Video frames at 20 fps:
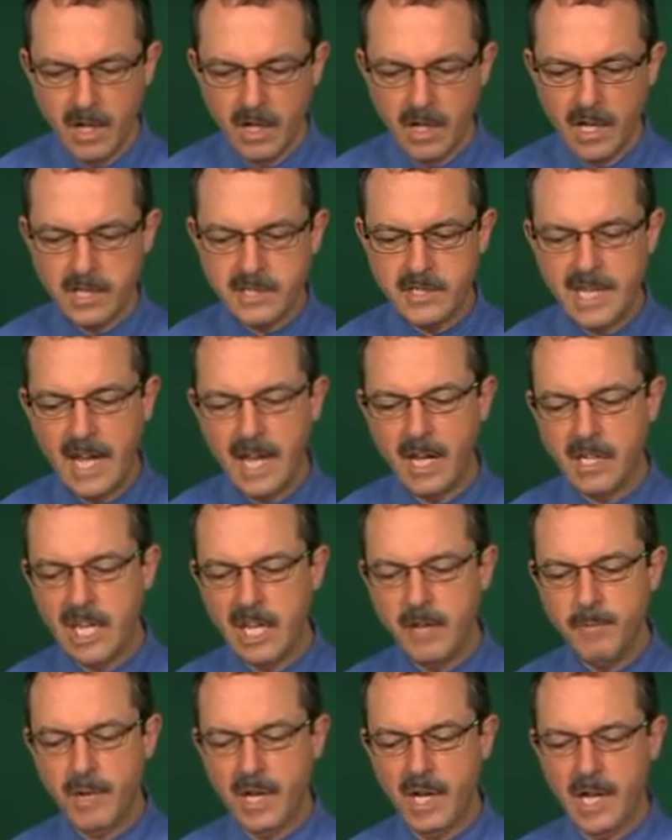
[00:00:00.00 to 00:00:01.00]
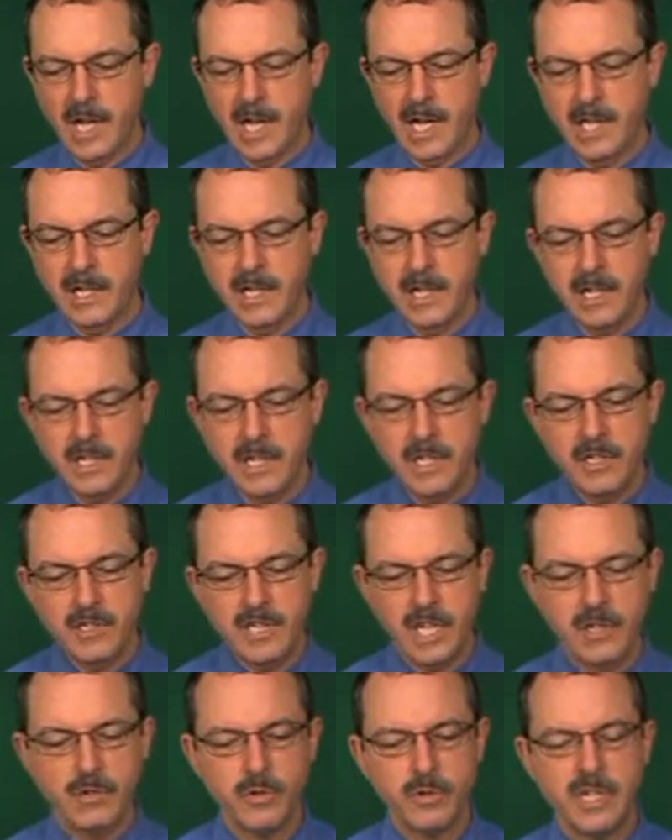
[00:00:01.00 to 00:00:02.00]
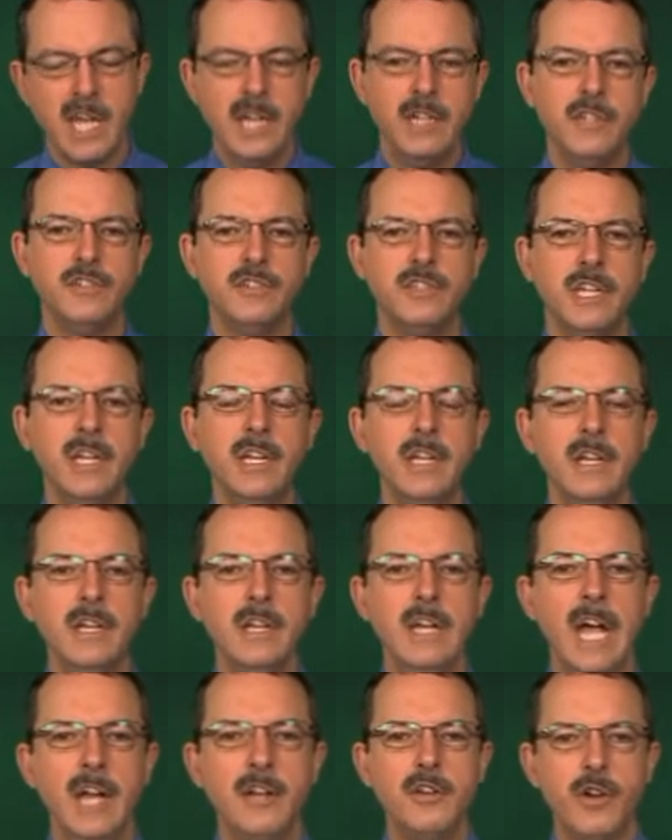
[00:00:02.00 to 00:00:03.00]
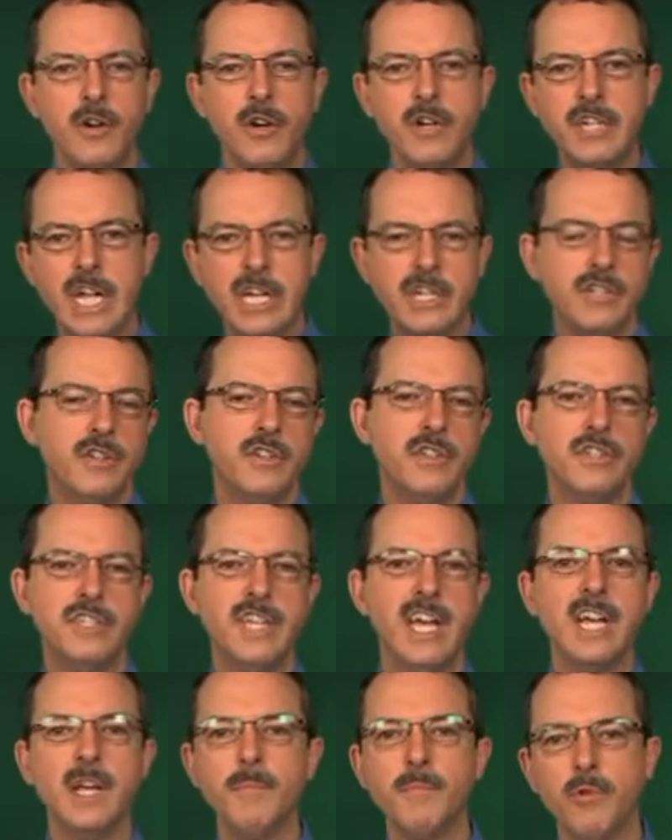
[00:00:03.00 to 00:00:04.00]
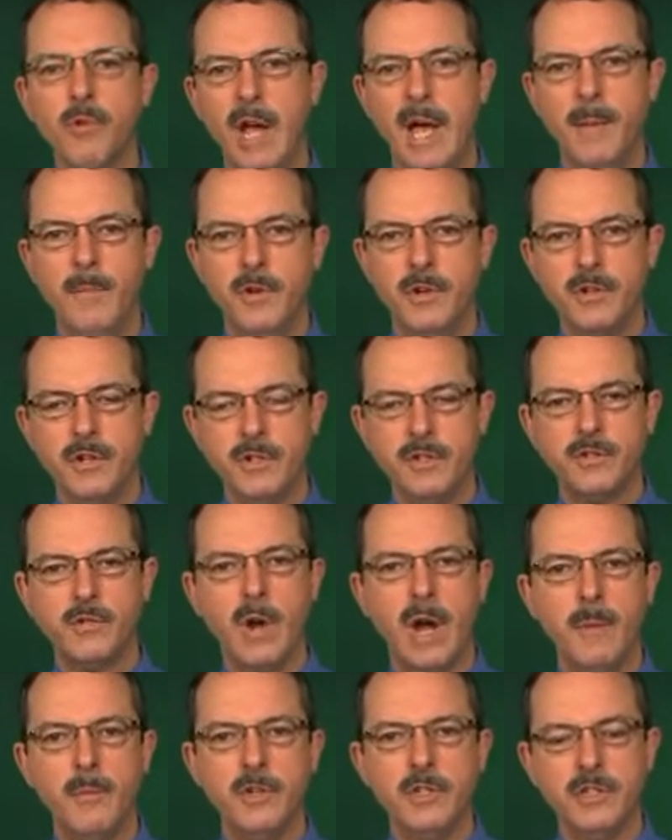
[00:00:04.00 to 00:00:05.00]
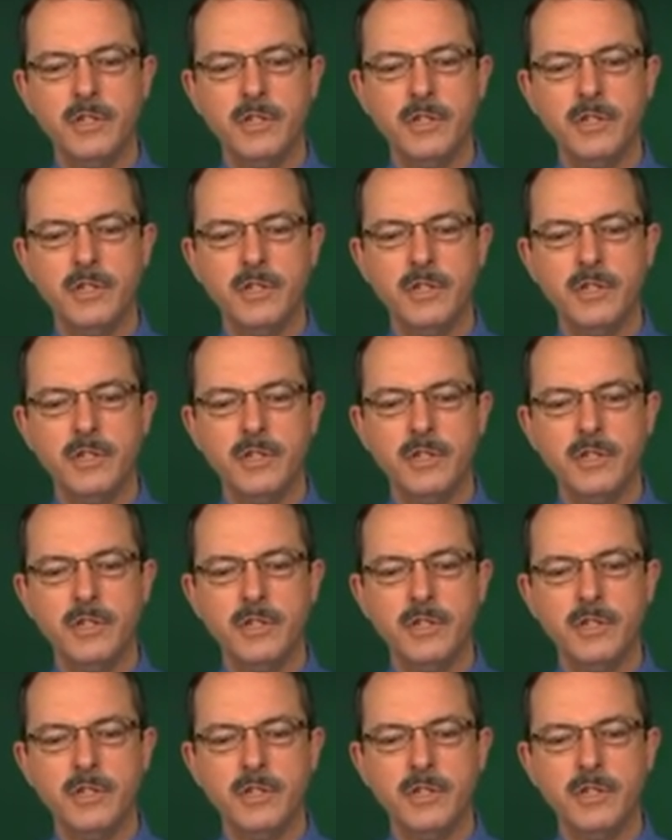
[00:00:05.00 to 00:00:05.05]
Let's now leave behind central tendency and turn our attention to the second parameter to describe our